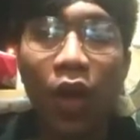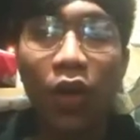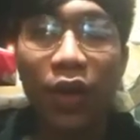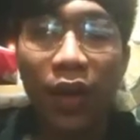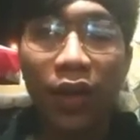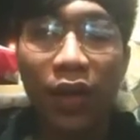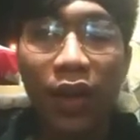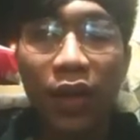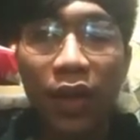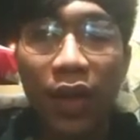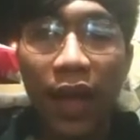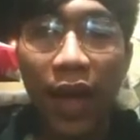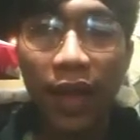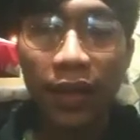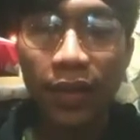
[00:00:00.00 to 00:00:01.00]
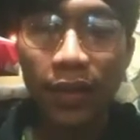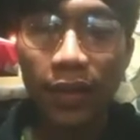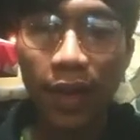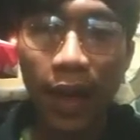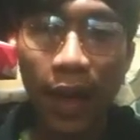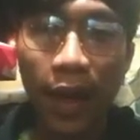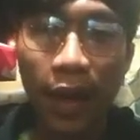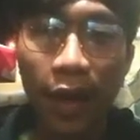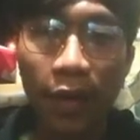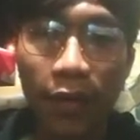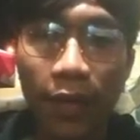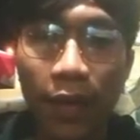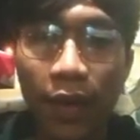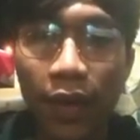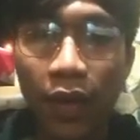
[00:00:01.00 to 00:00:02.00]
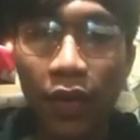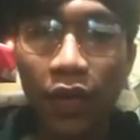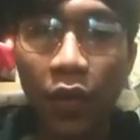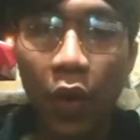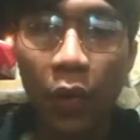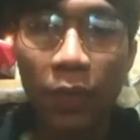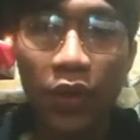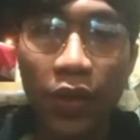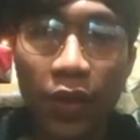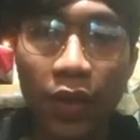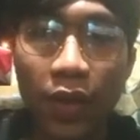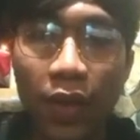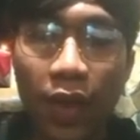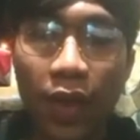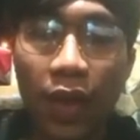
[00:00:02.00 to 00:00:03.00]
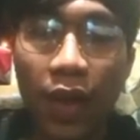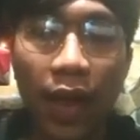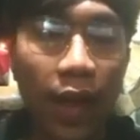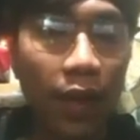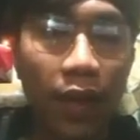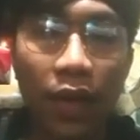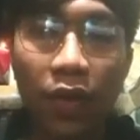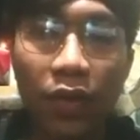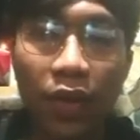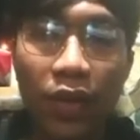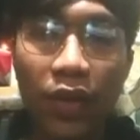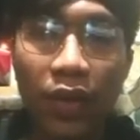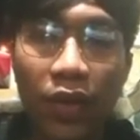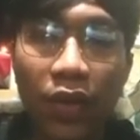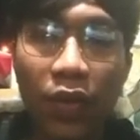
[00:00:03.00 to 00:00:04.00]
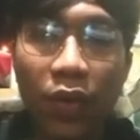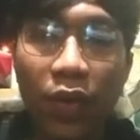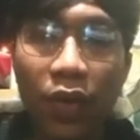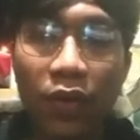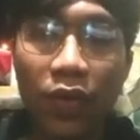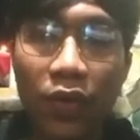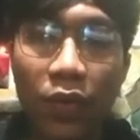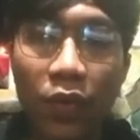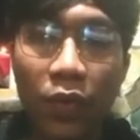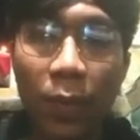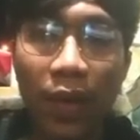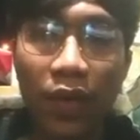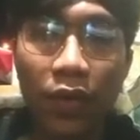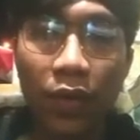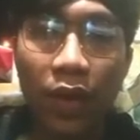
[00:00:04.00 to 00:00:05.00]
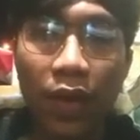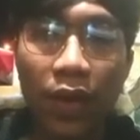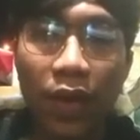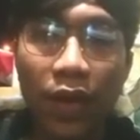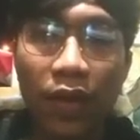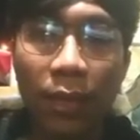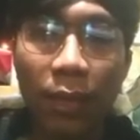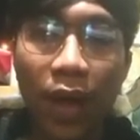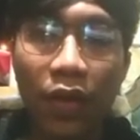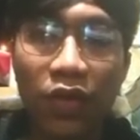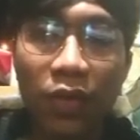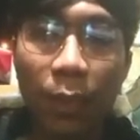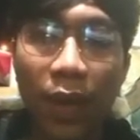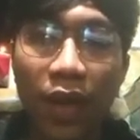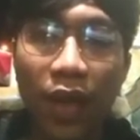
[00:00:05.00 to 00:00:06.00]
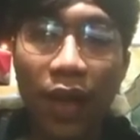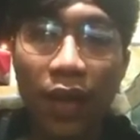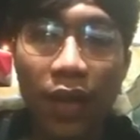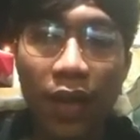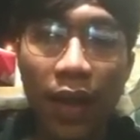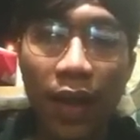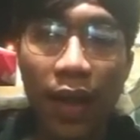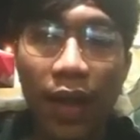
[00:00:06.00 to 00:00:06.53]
Okay, there have 2 options. This is two material is about speaking